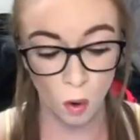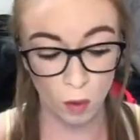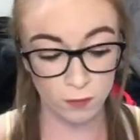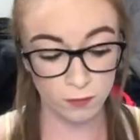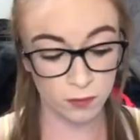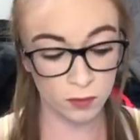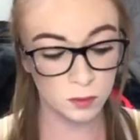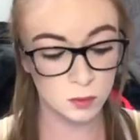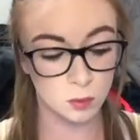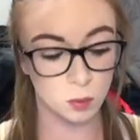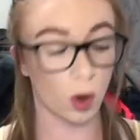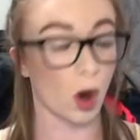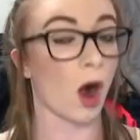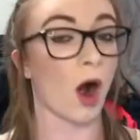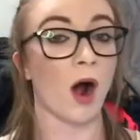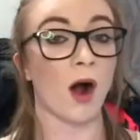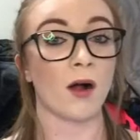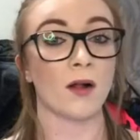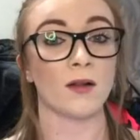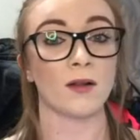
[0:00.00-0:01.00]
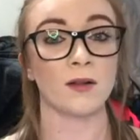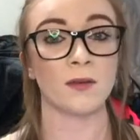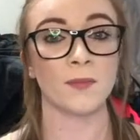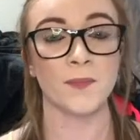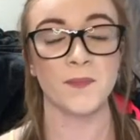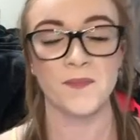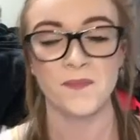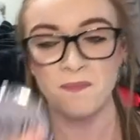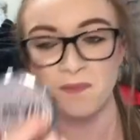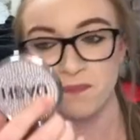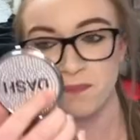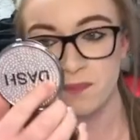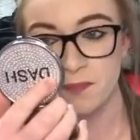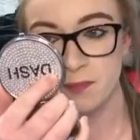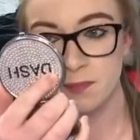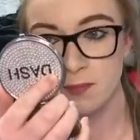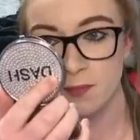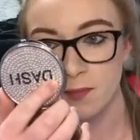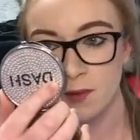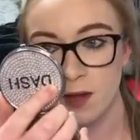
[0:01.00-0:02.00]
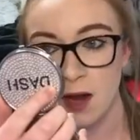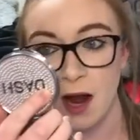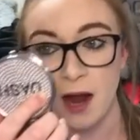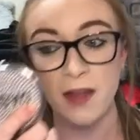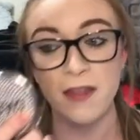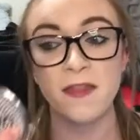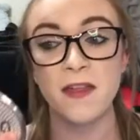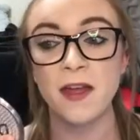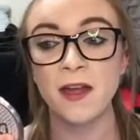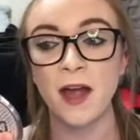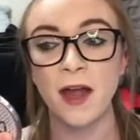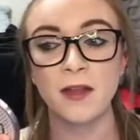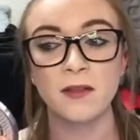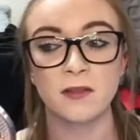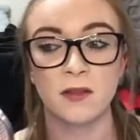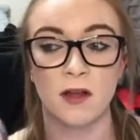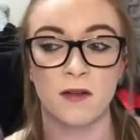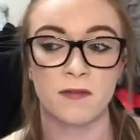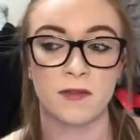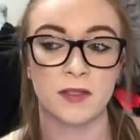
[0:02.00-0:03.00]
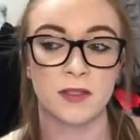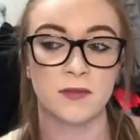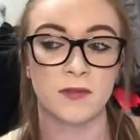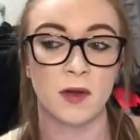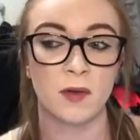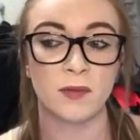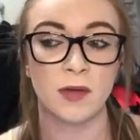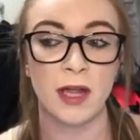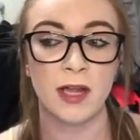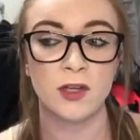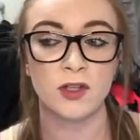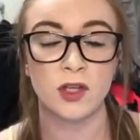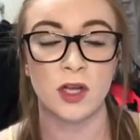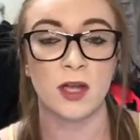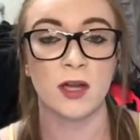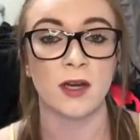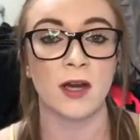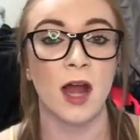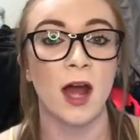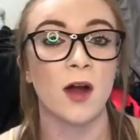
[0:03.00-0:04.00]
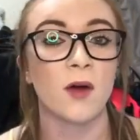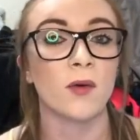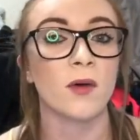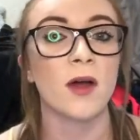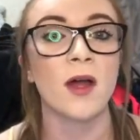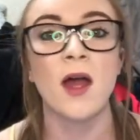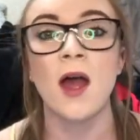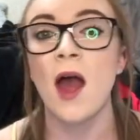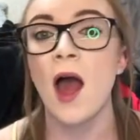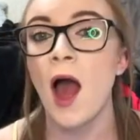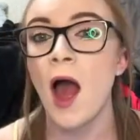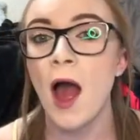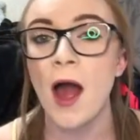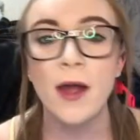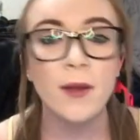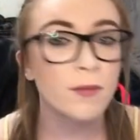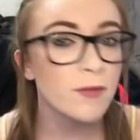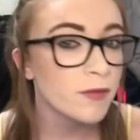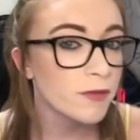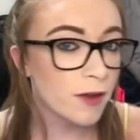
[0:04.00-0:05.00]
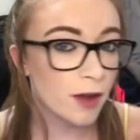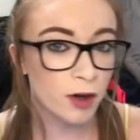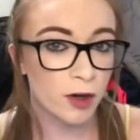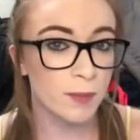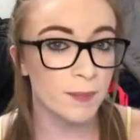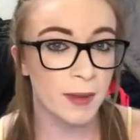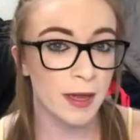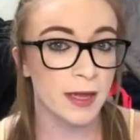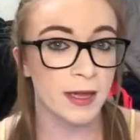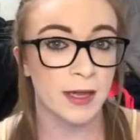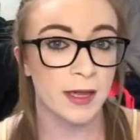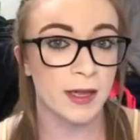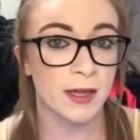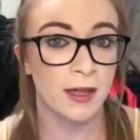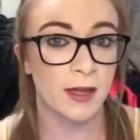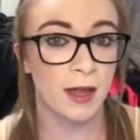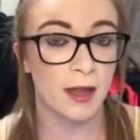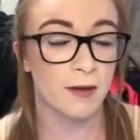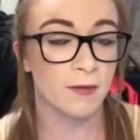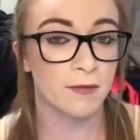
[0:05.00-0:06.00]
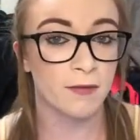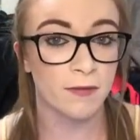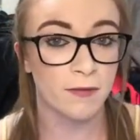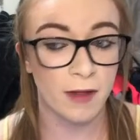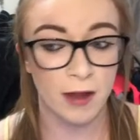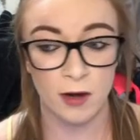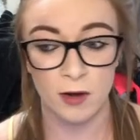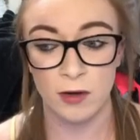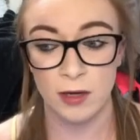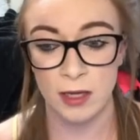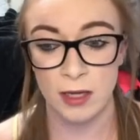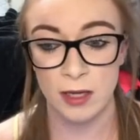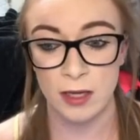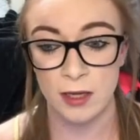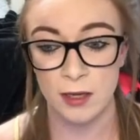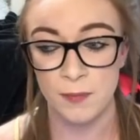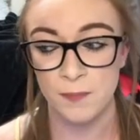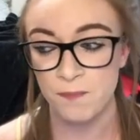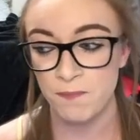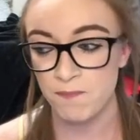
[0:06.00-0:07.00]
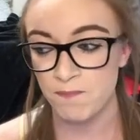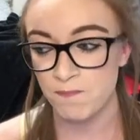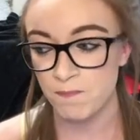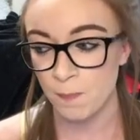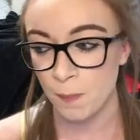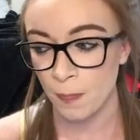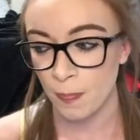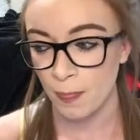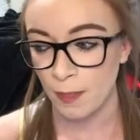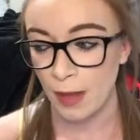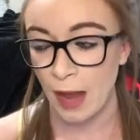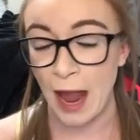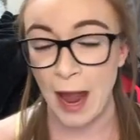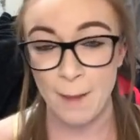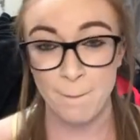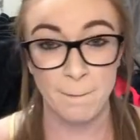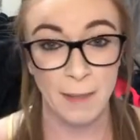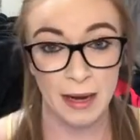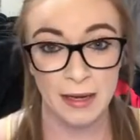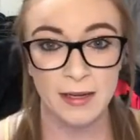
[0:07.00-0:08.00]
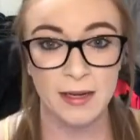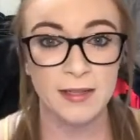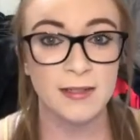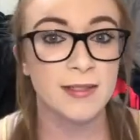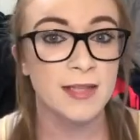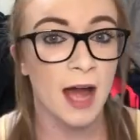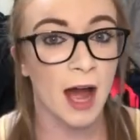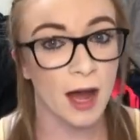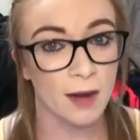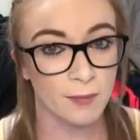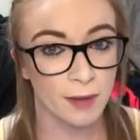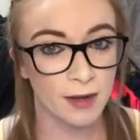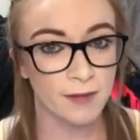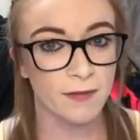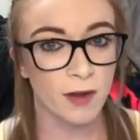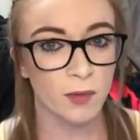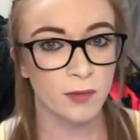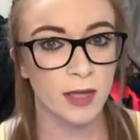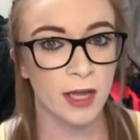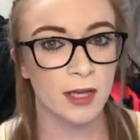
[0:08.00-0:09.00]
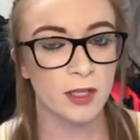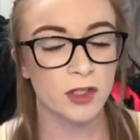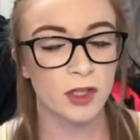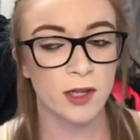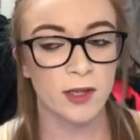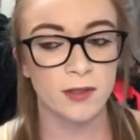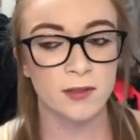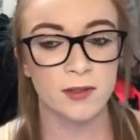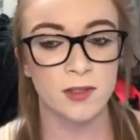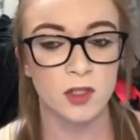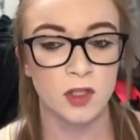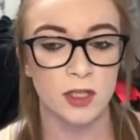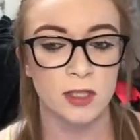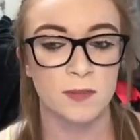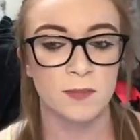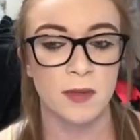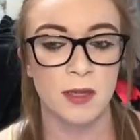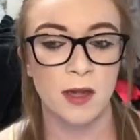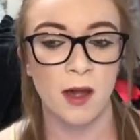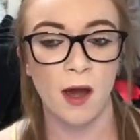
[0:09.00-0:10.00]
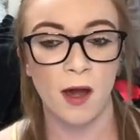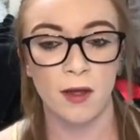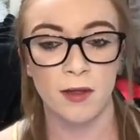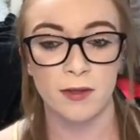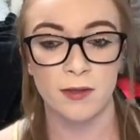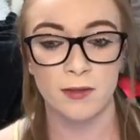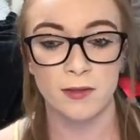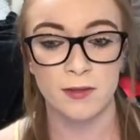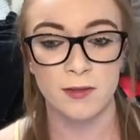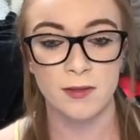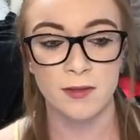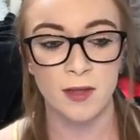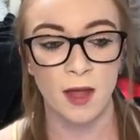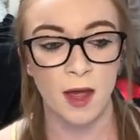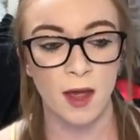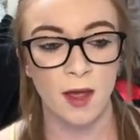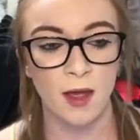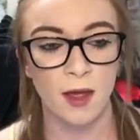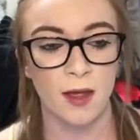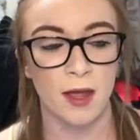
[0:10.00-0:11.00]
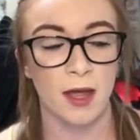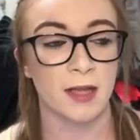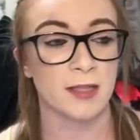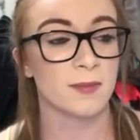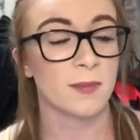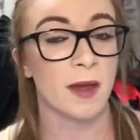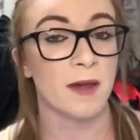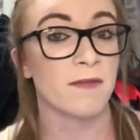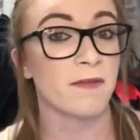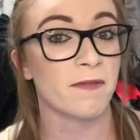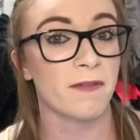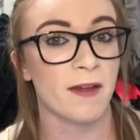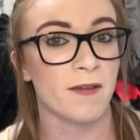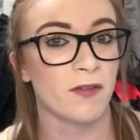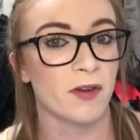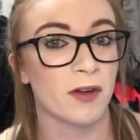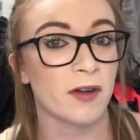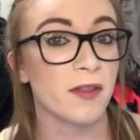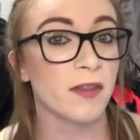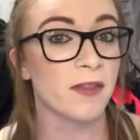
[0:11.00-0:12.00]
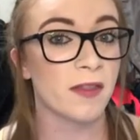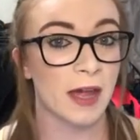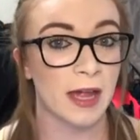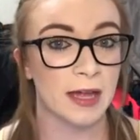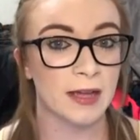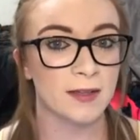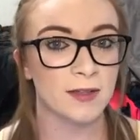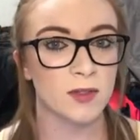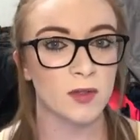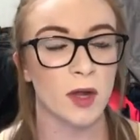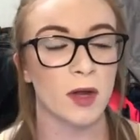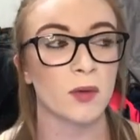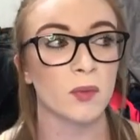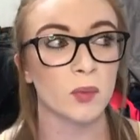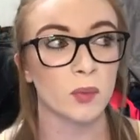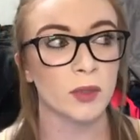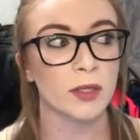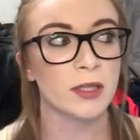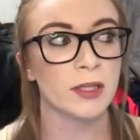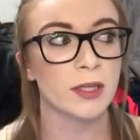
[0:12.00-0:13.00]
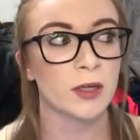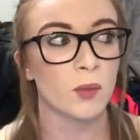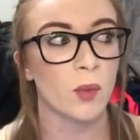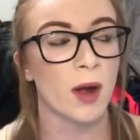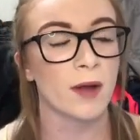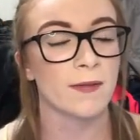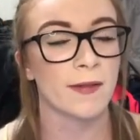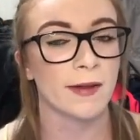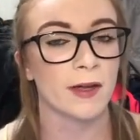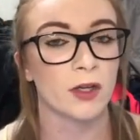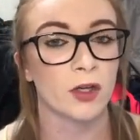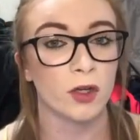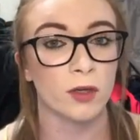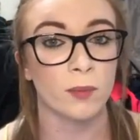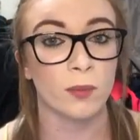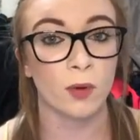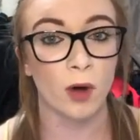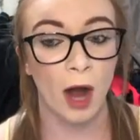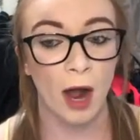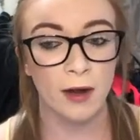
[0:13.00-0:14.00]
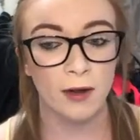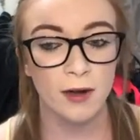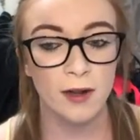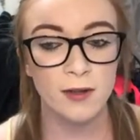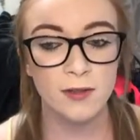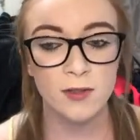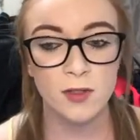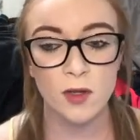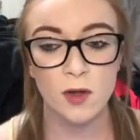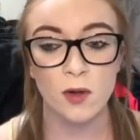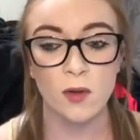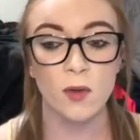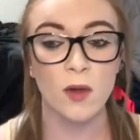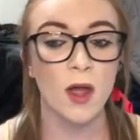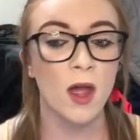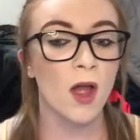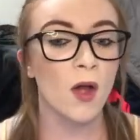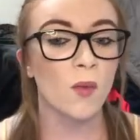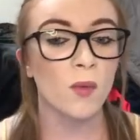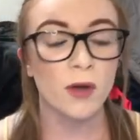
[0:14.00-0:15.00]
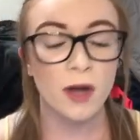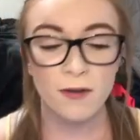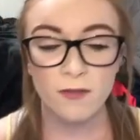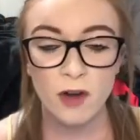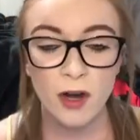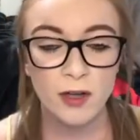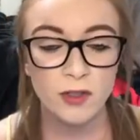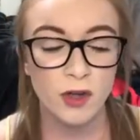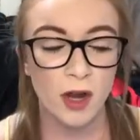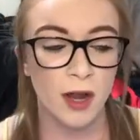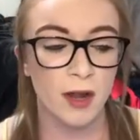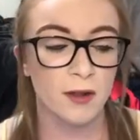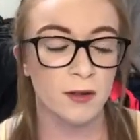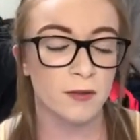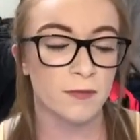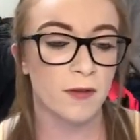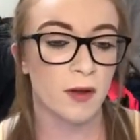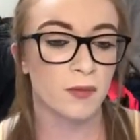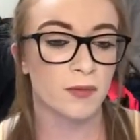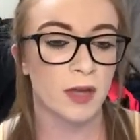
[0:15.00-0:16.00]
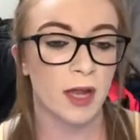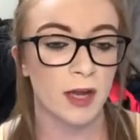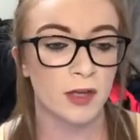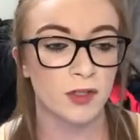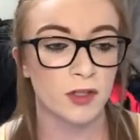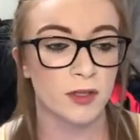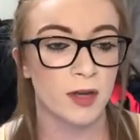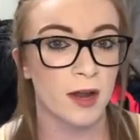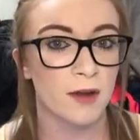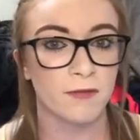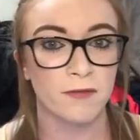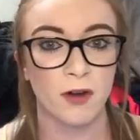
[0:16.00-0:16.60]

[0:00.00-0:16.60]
overall I think I love this foundation. Now I'm very picky and very high maintenance on my foundations just because it's my favorite thing, so I really want like a good product. So whenever I try a foundation at